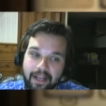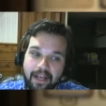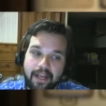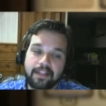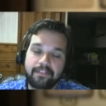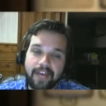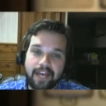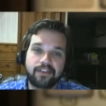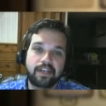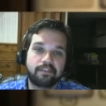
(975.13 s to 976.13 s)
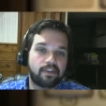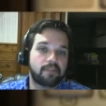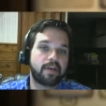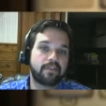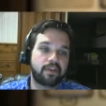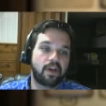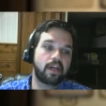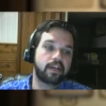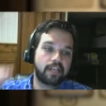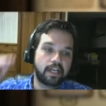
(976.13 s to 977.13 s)
the value you get from
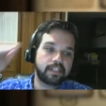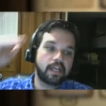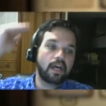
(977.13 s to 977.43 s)
Ravencaller does